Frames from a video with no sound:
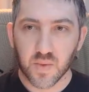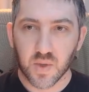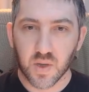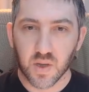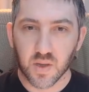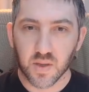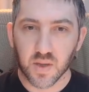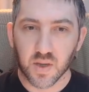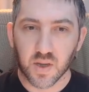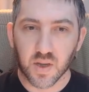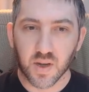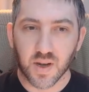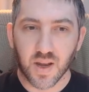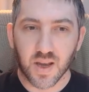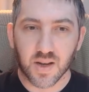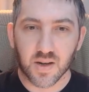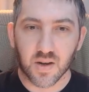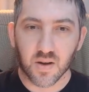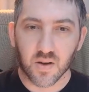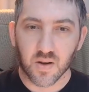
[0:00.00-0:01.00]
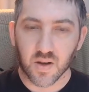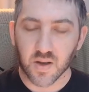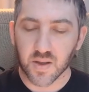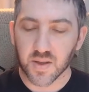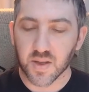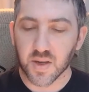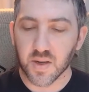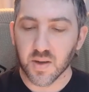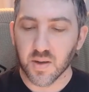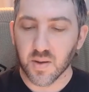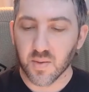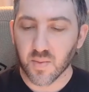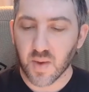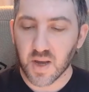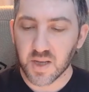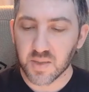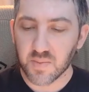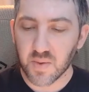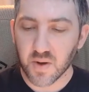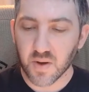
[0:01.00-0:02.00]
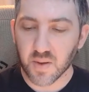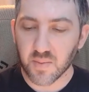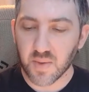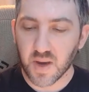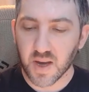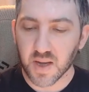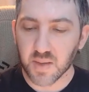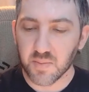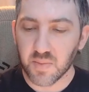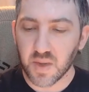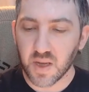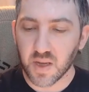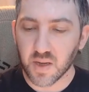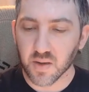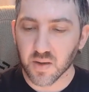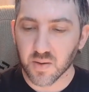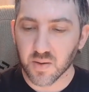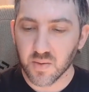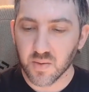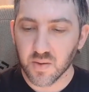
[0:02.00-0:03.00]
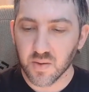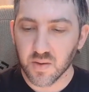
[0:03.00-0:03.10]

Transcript: And the connector on the Raspberry Pi Pico